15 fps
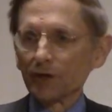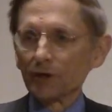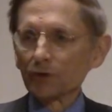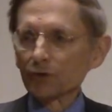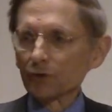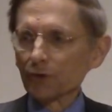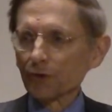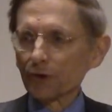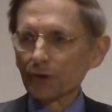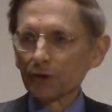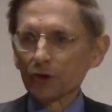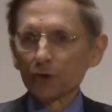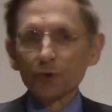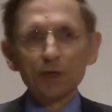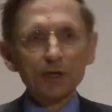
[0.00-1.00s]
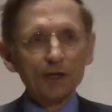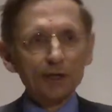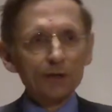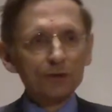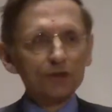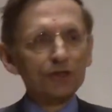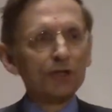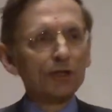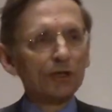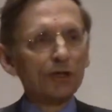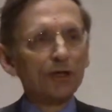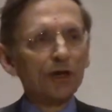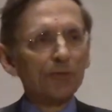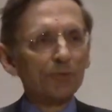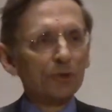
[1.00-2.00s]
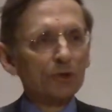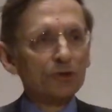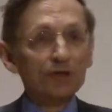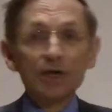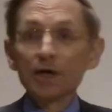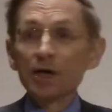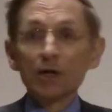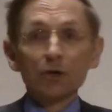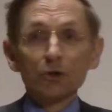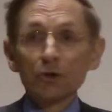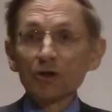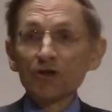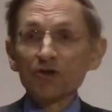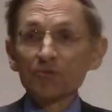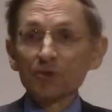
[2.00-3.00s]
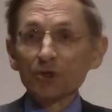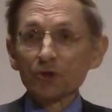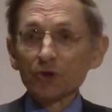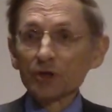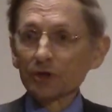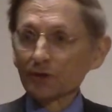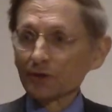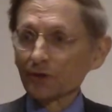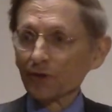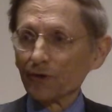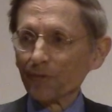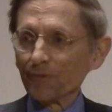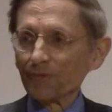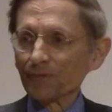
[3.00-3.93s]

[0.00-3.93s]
Here's what they're doing, and here's their numbers. Call them and talk to them.